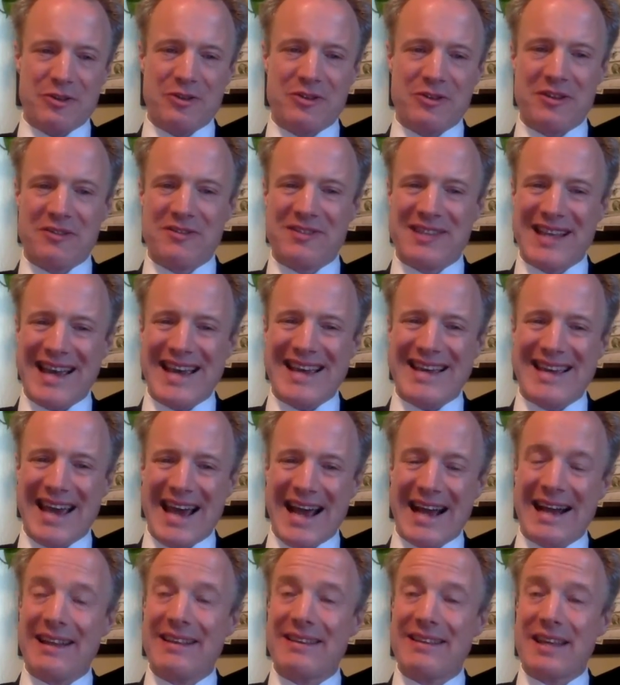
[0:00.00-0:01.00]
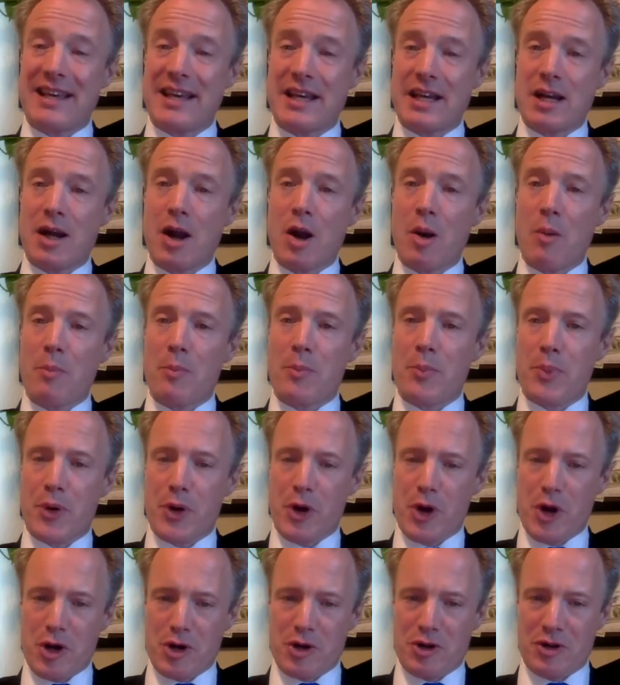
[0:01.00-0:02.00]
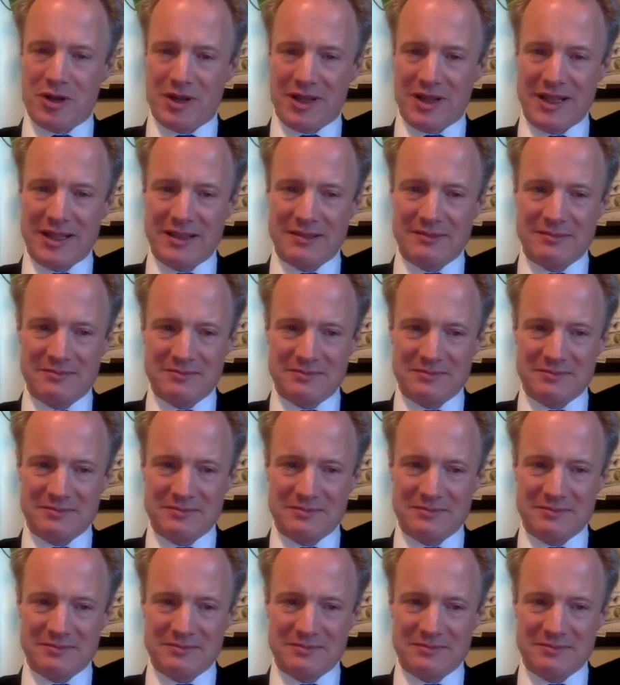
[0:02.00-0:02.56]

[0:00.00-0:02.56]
to take anything personally.